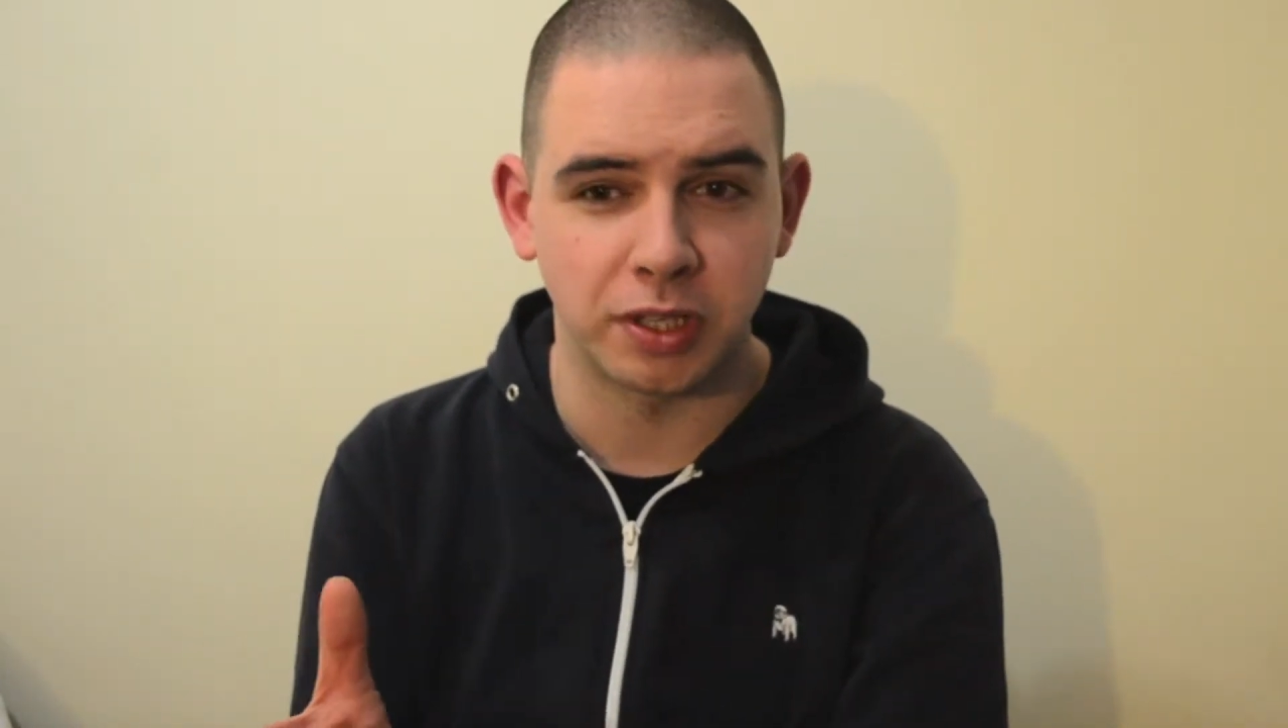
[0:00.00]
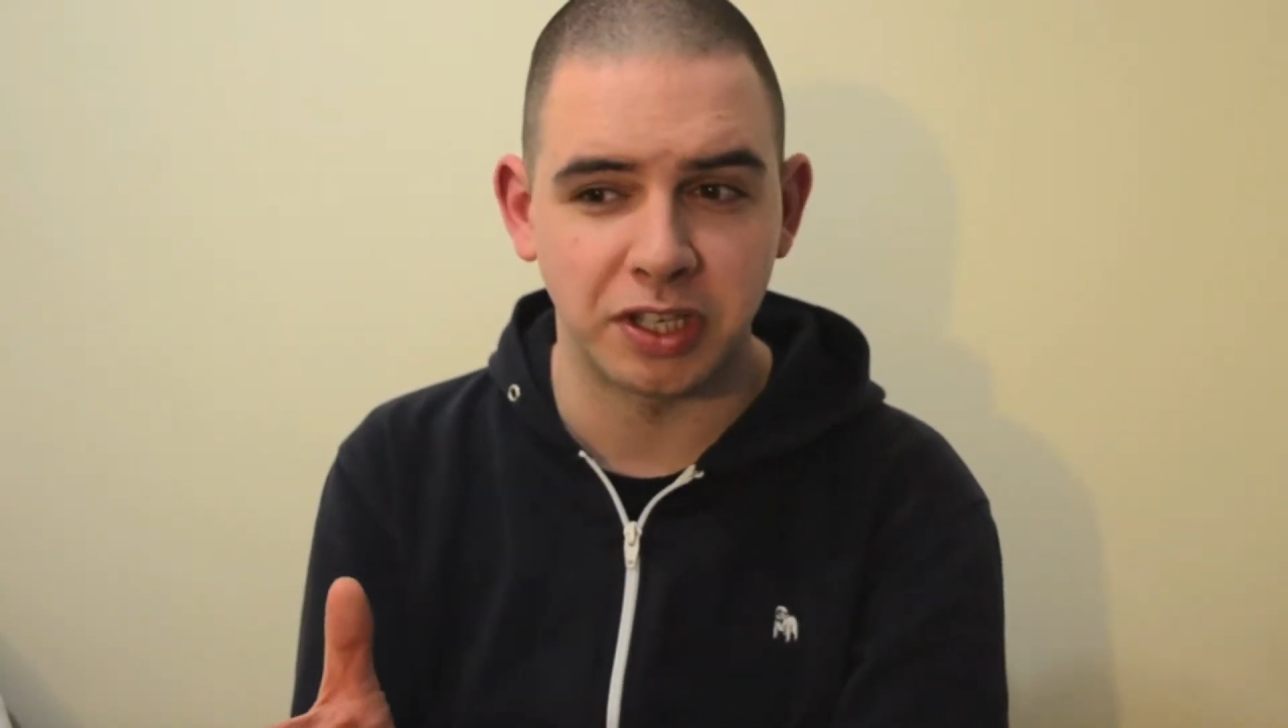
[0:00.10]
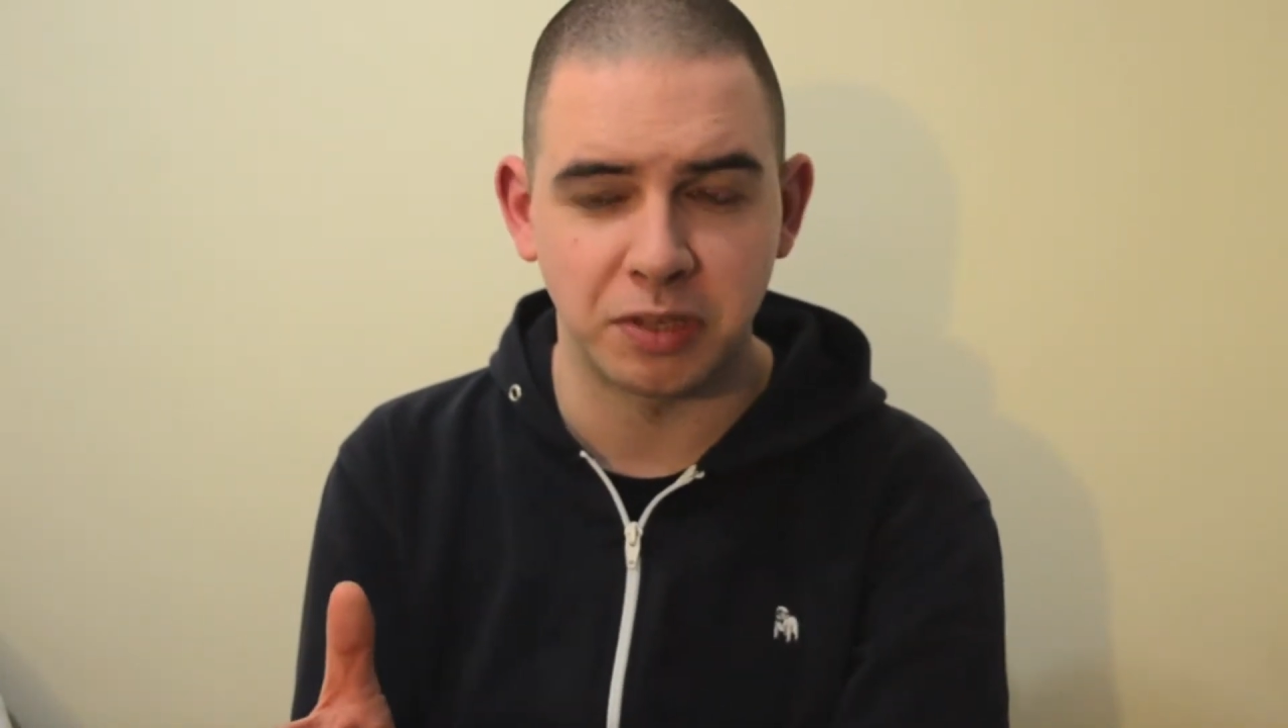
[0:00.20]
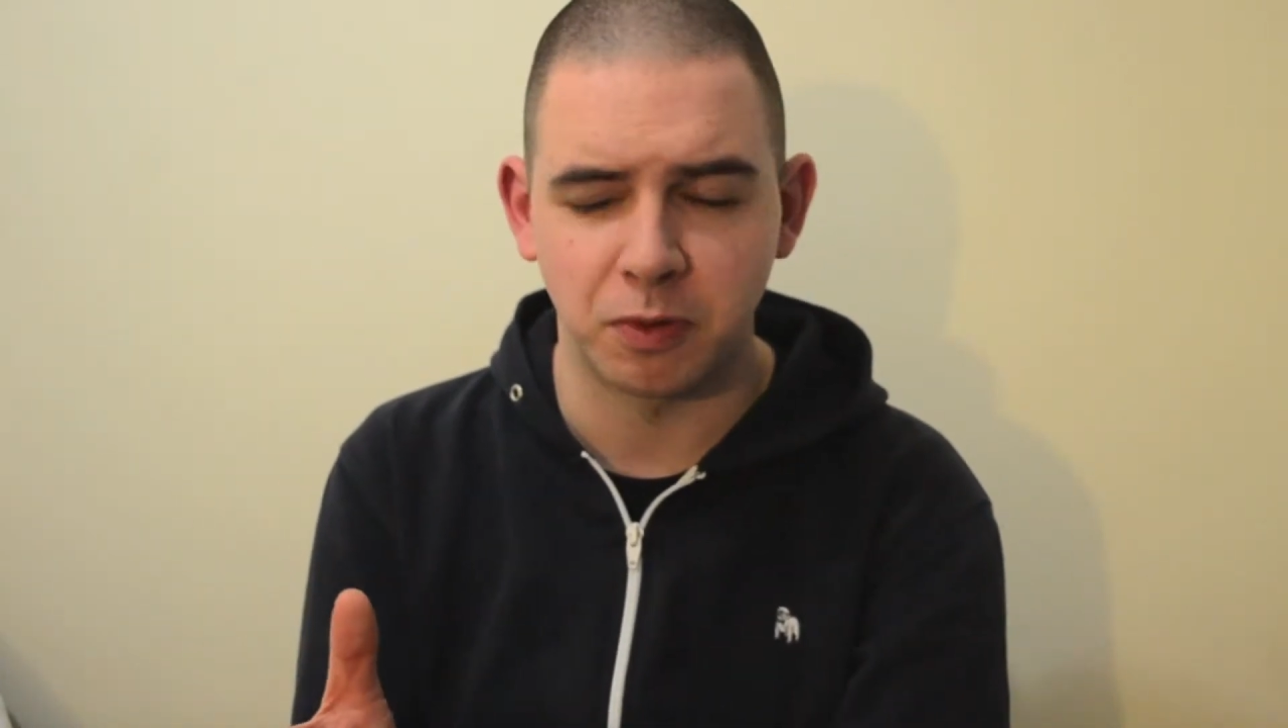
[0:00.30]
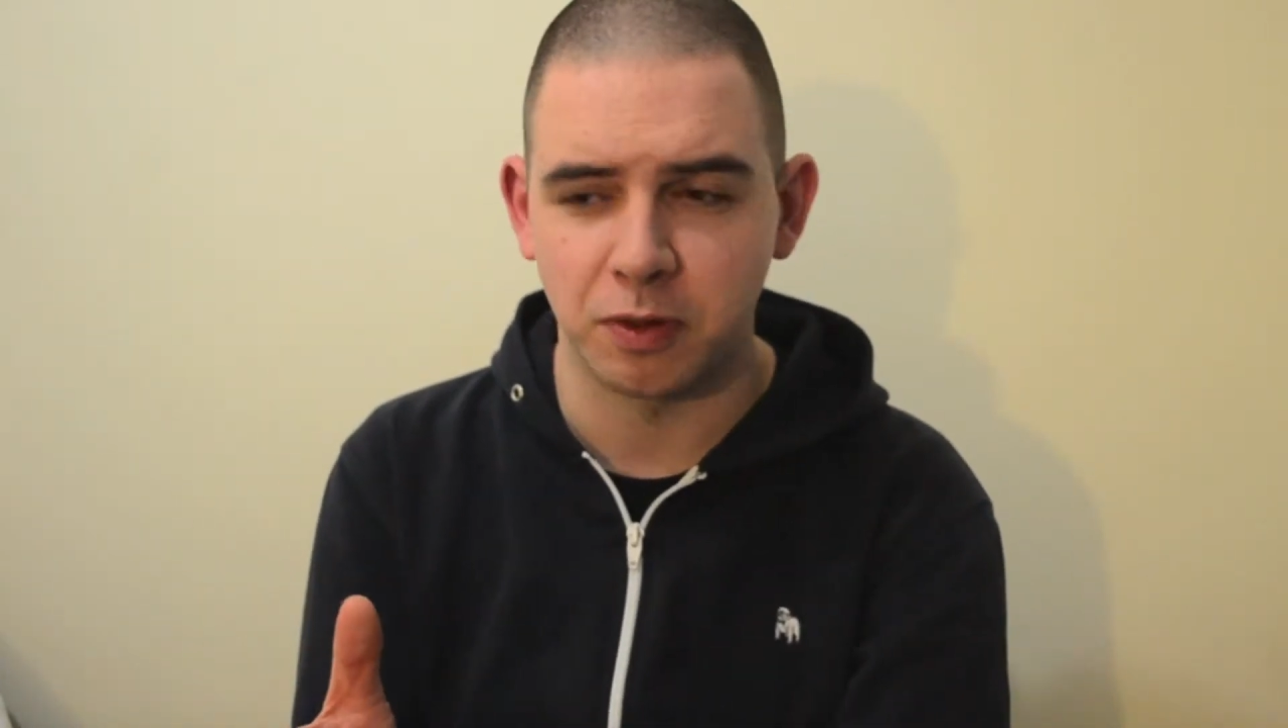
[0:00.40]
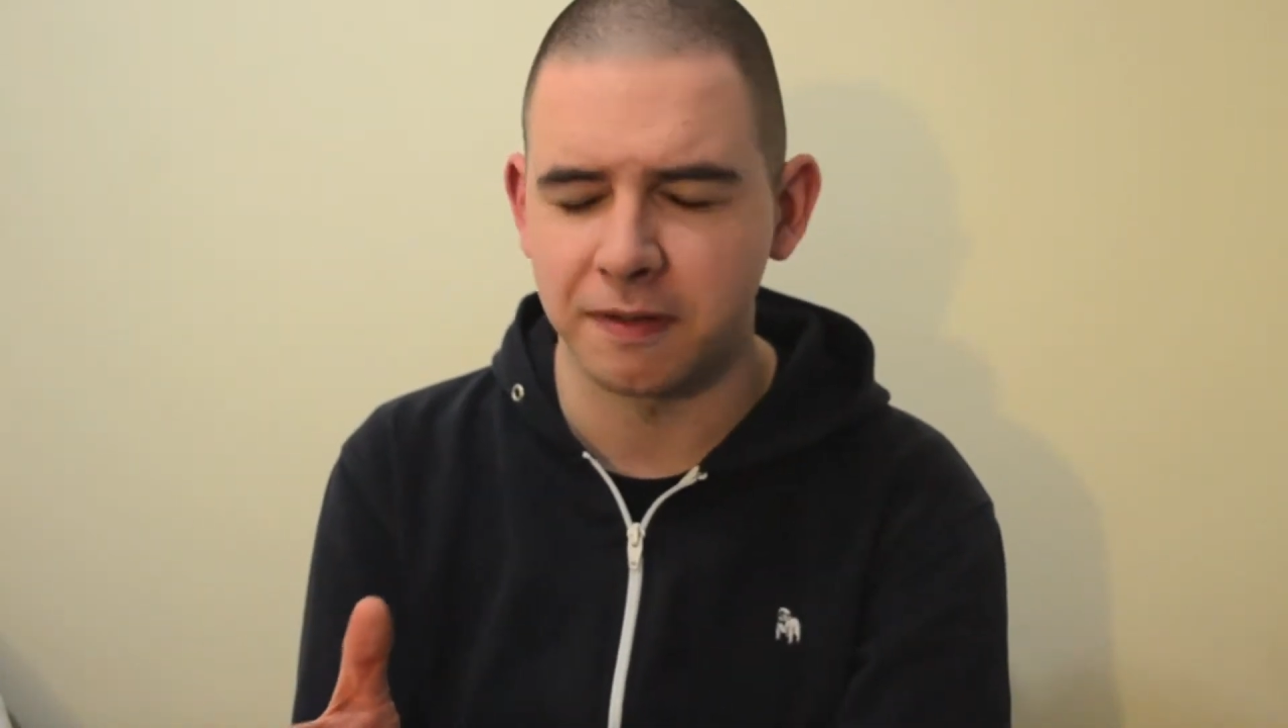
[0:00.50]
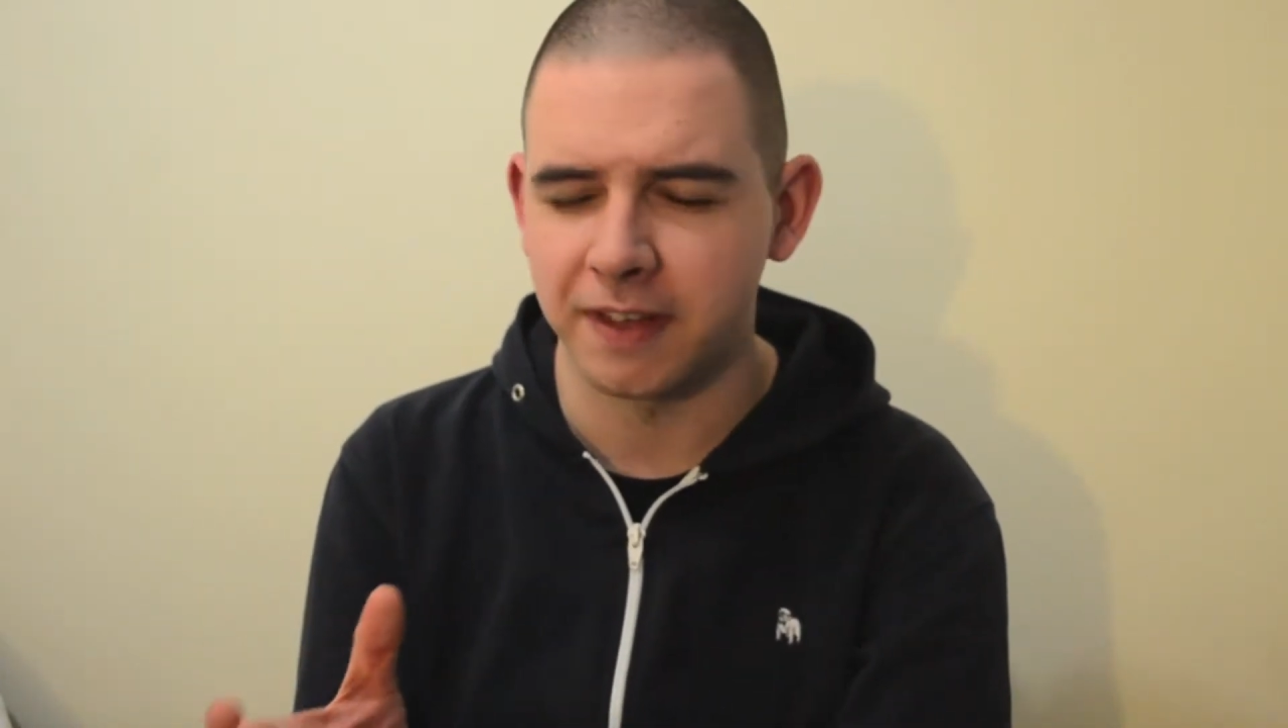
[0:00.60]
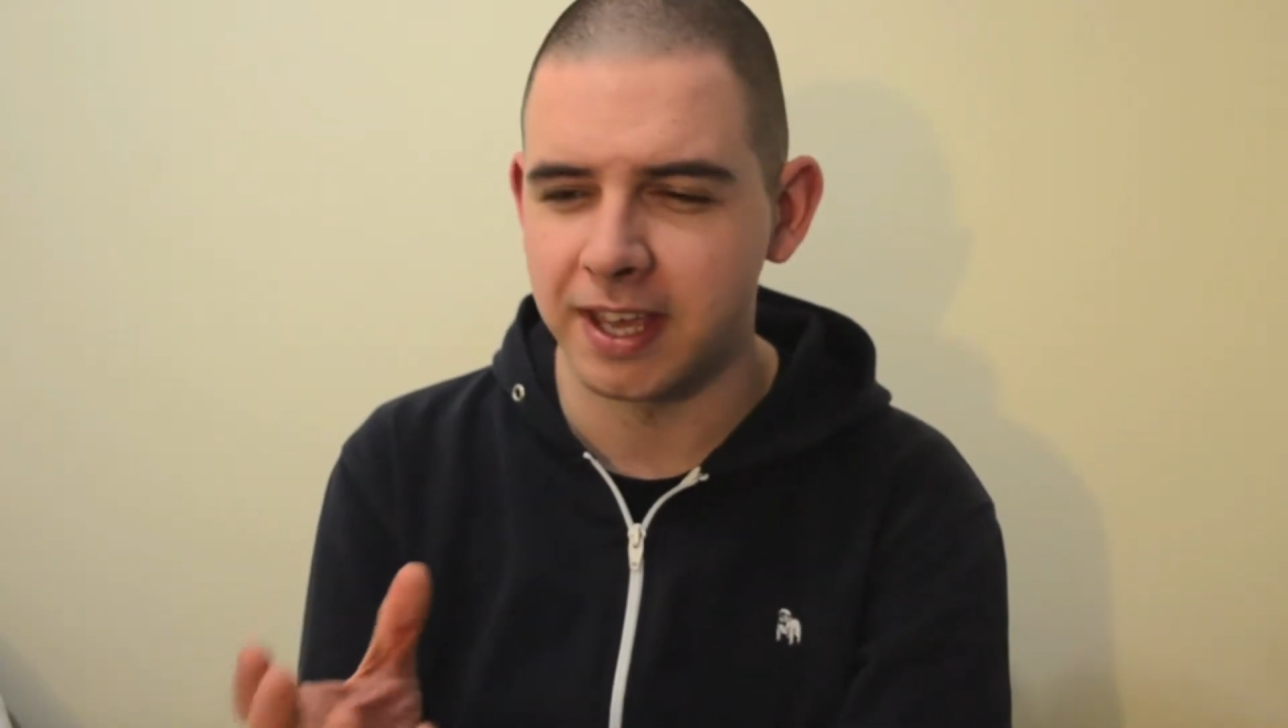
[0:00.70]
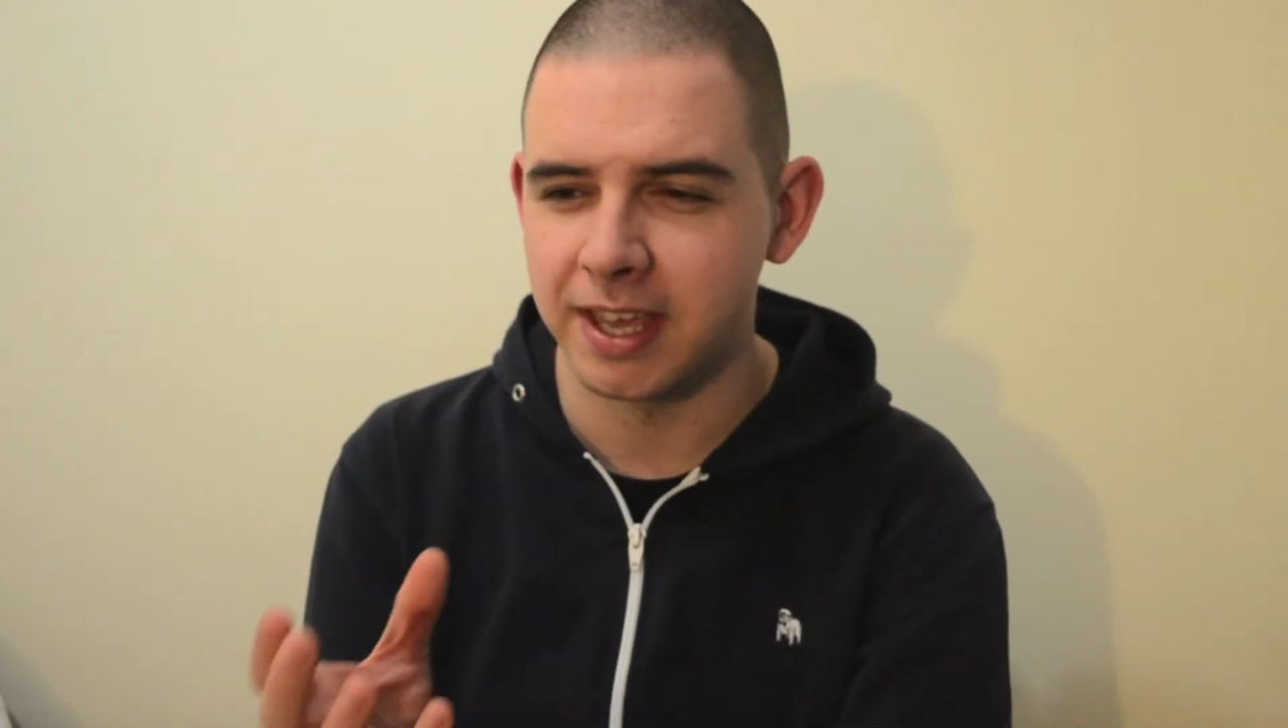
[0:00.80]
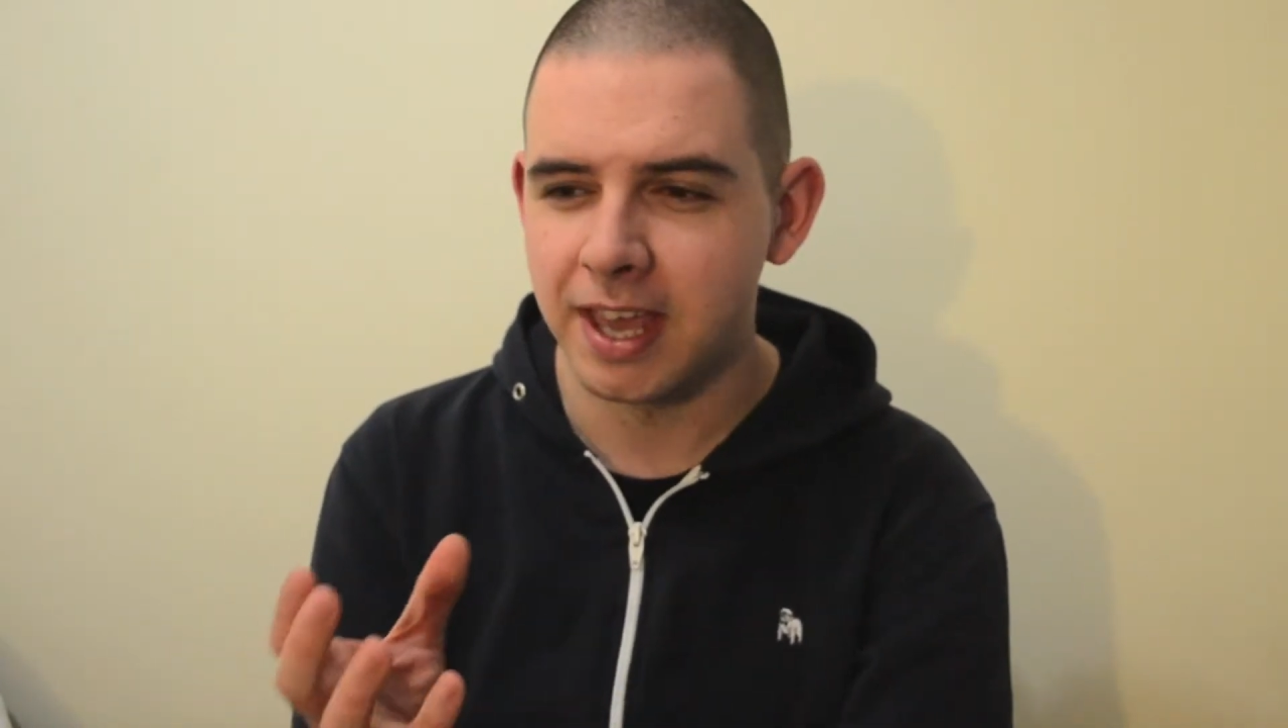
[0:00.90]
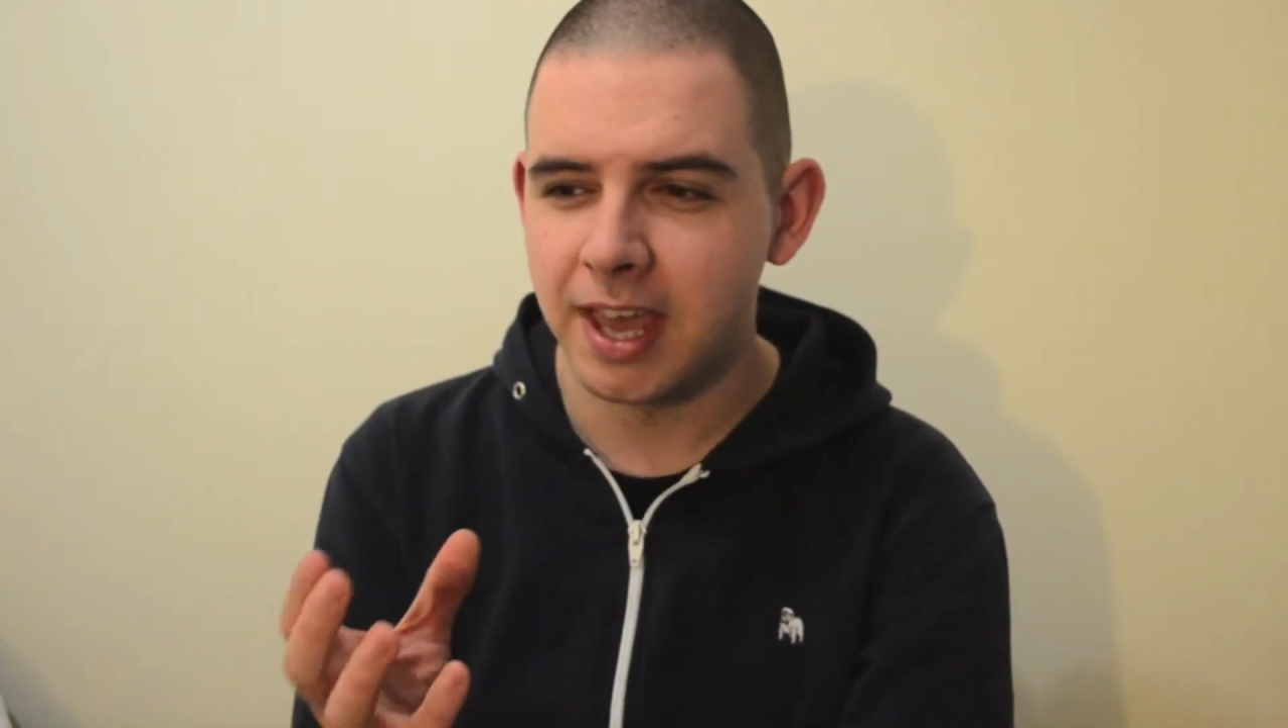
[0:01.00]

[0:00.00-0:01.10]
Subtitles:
in this movie.